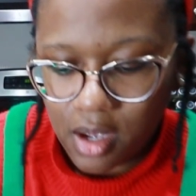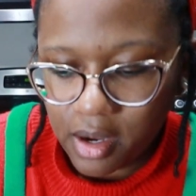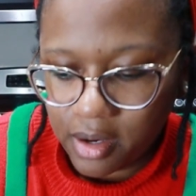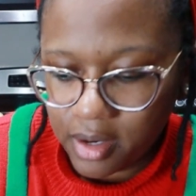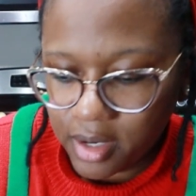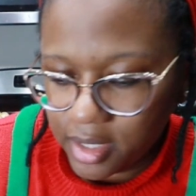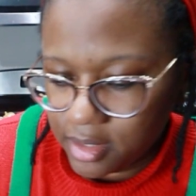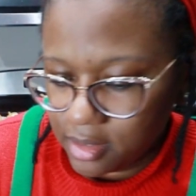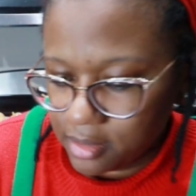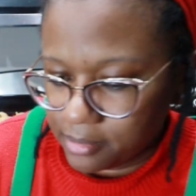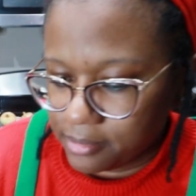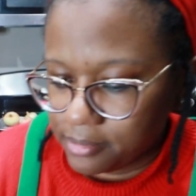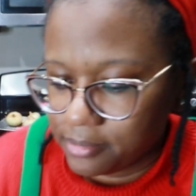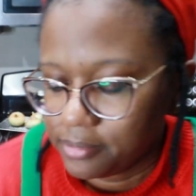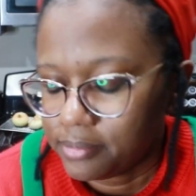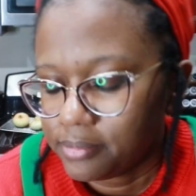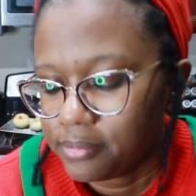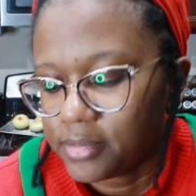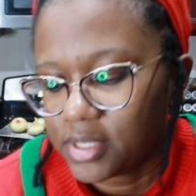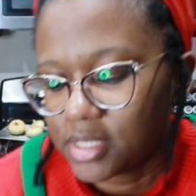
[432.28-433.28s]
All right,
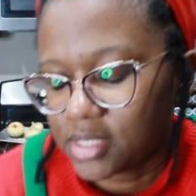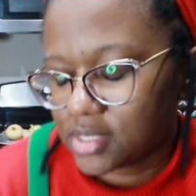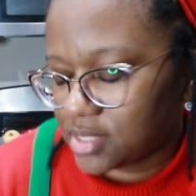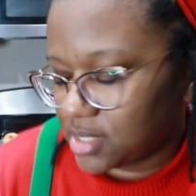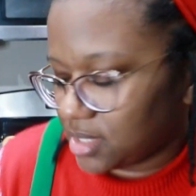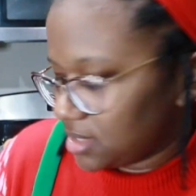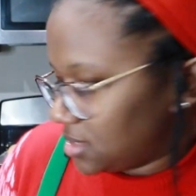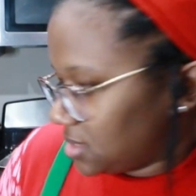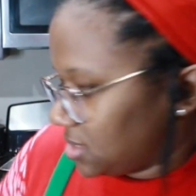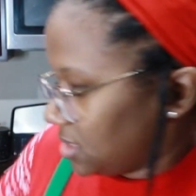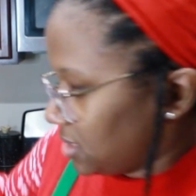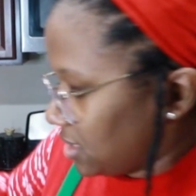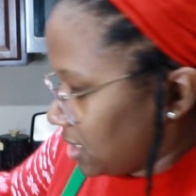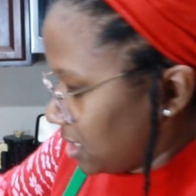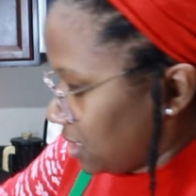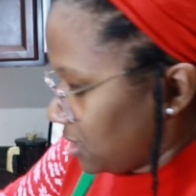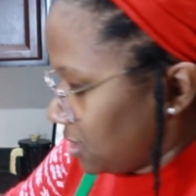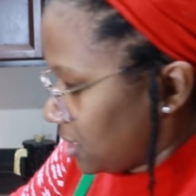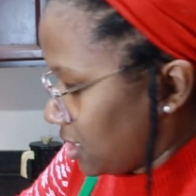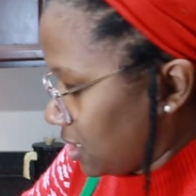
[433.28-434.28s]
mix this in
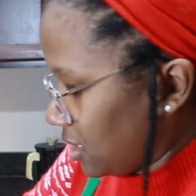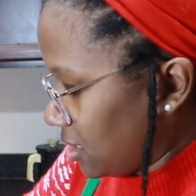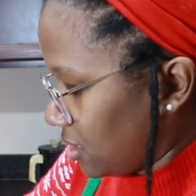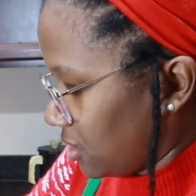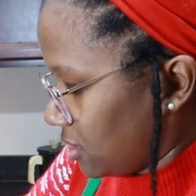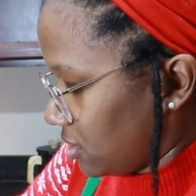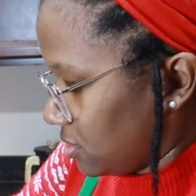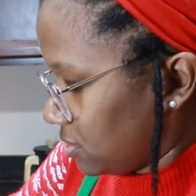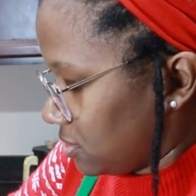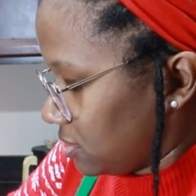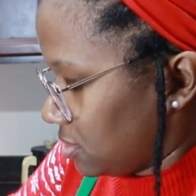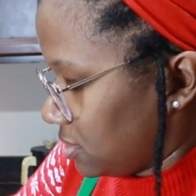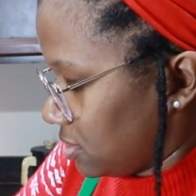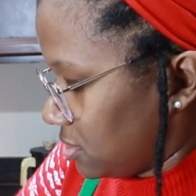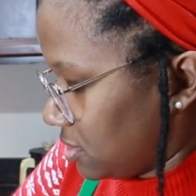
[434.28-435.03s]
there now.